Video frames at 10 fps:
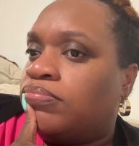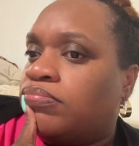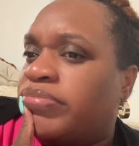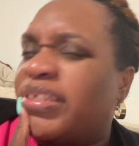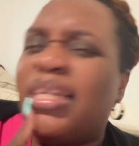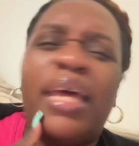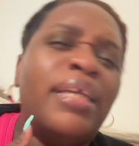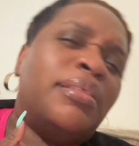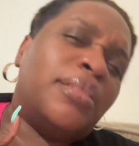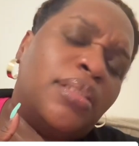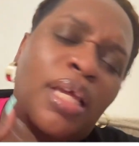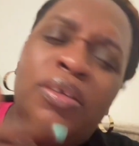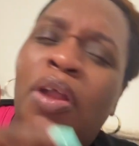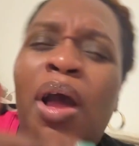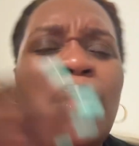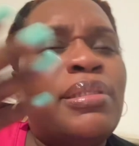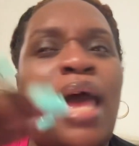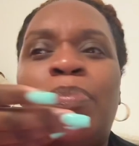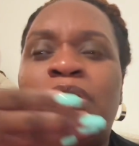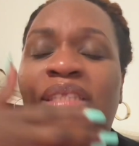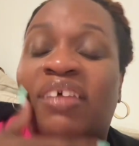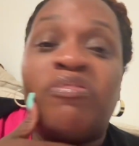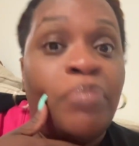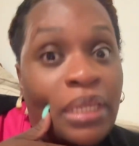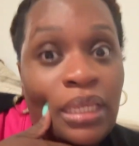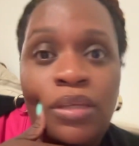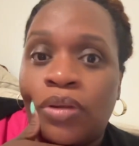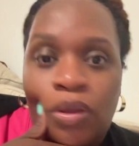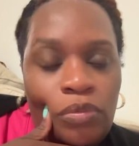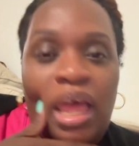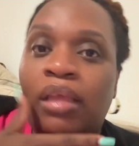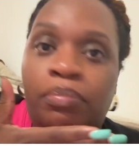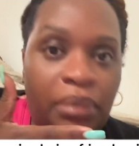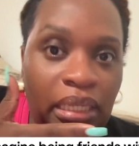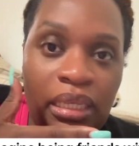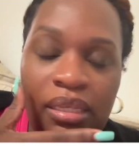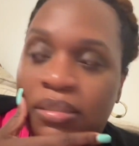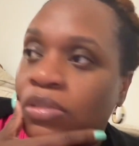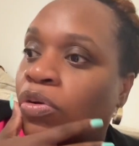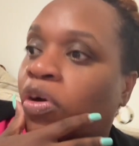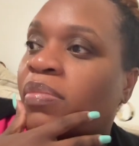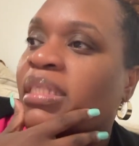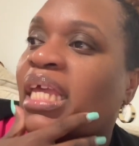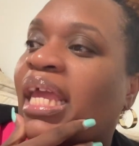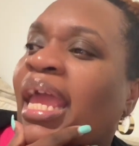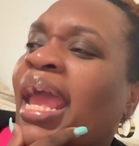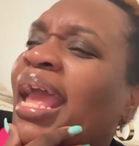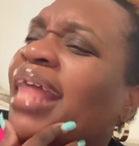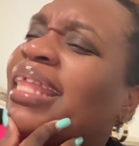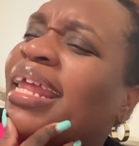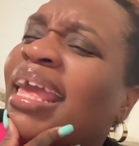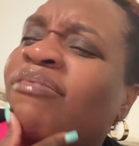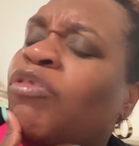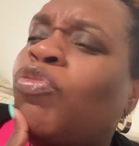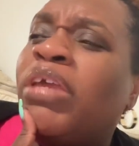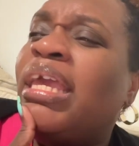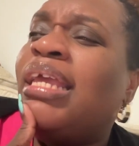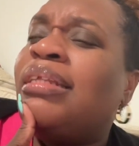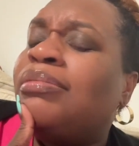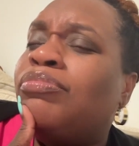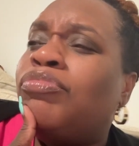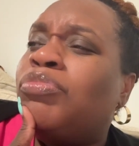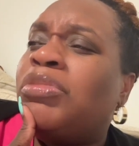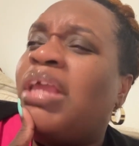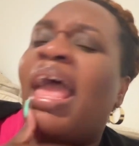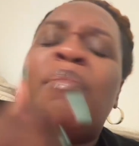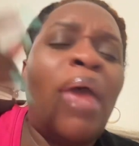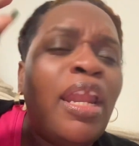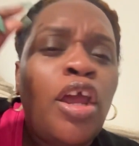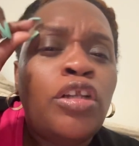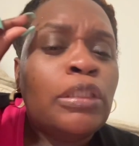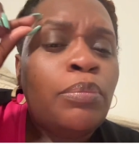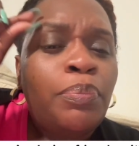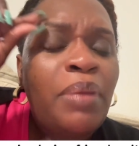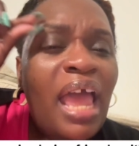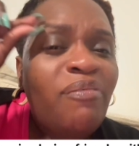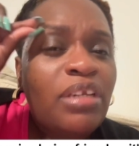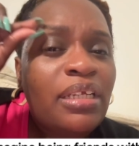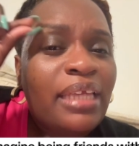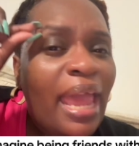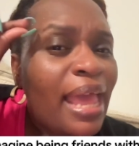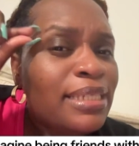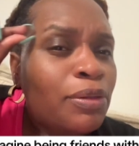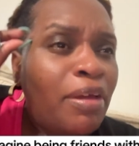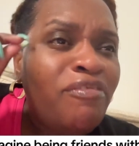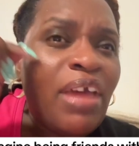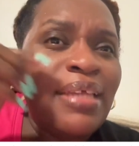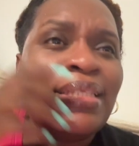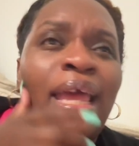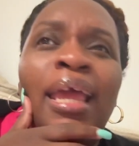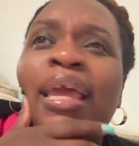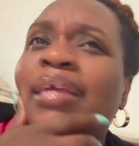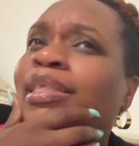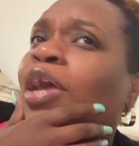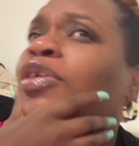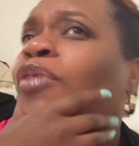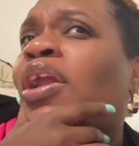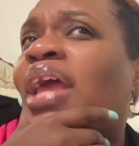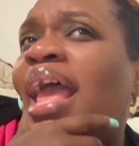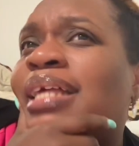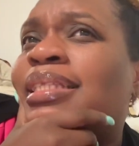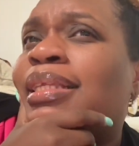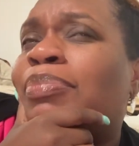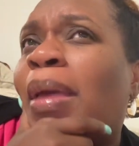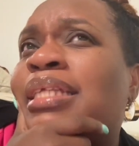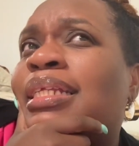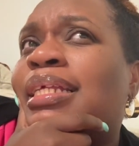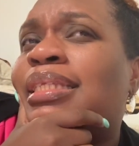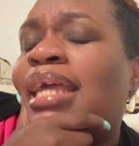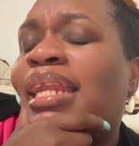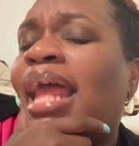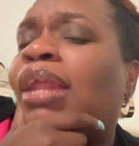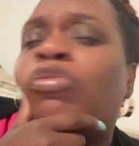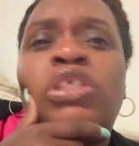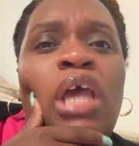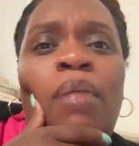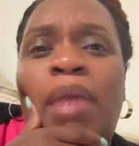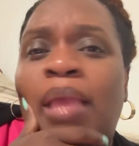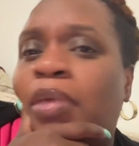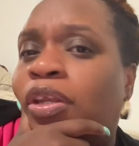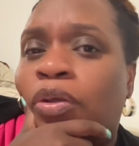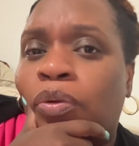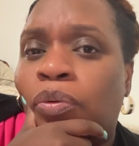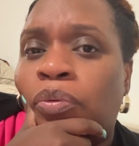Sluts, all type of stuff. Like bees, what I'm saying? And then even when he had made her have a little gash on her face, he turned around and basically said, "Now look what y'all made me do."